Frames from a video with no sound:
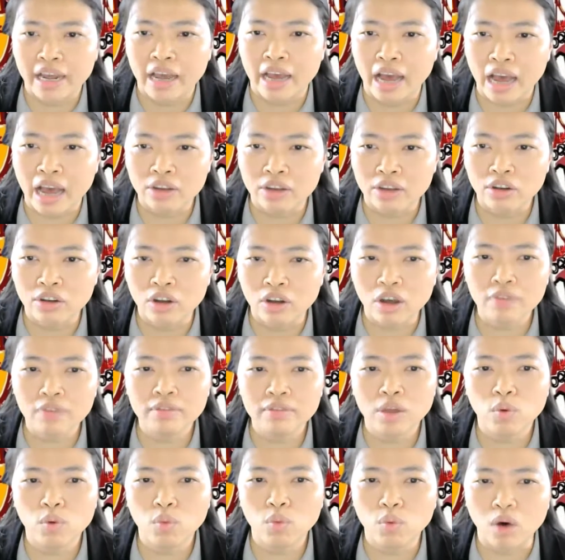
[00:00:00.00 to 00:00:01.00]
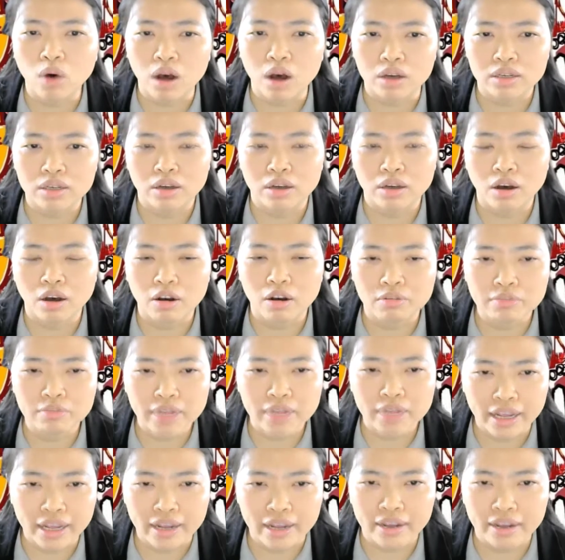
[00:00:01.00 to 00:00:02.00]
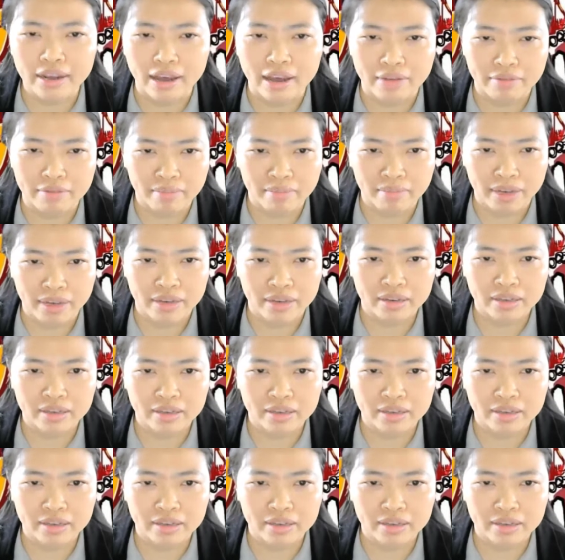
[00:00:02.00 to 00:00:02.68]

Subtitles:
are not the work of a government.